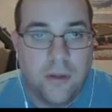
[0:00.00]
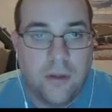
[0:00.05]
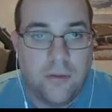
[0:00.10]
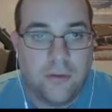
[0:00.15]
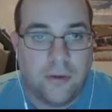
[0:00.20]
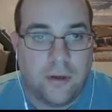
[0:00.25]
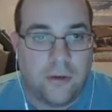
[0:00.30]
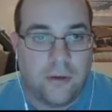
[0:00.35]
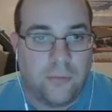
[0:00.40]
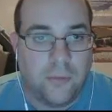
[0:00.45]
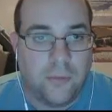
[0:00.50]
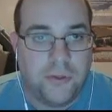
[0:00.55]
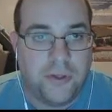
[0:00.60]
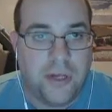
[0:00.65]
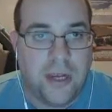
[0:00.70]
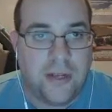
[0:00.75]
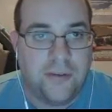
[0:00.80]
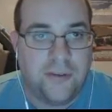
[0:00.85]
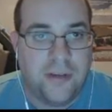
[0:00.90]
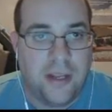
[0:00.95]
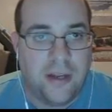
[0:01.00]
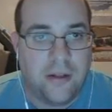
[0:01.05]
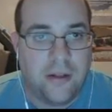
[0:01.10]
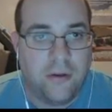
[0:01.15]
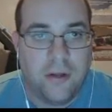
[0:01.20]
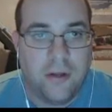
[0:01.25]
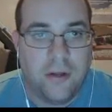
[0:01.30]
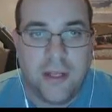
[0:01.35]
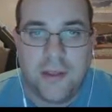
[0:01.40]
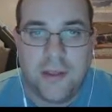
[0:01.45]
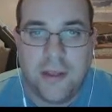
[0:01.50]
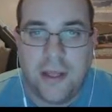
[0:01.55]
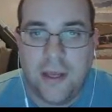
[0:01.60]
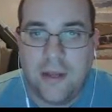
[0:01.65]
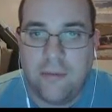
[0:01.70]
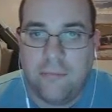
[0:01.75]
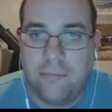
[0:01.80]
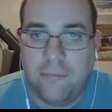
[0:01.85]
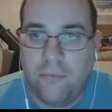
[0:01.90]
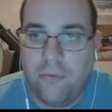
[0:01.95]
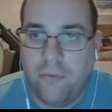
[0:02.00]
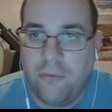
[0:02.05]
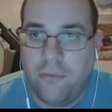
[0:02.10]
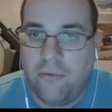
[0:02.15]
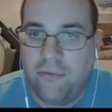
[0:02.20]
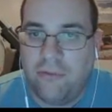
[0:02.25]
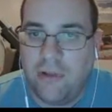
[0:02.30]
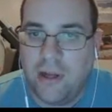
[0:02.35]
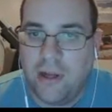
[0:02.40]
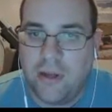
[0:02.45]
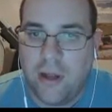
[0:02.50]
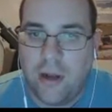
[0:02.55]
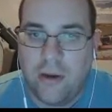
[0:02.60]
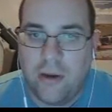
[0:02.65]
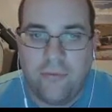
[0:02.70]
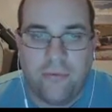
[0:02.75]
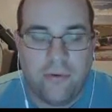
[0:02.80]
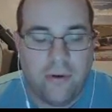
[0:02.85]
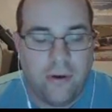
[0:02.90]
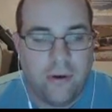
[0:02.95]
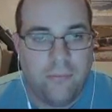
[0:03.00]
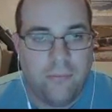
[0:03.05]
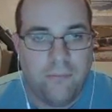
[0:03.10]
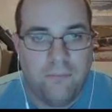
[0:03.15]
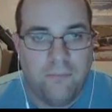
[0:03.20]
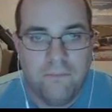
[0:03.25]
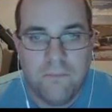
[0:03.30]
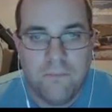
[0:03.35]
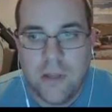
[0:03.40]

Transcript: So I just want you guys to take a look at that, reflect on it for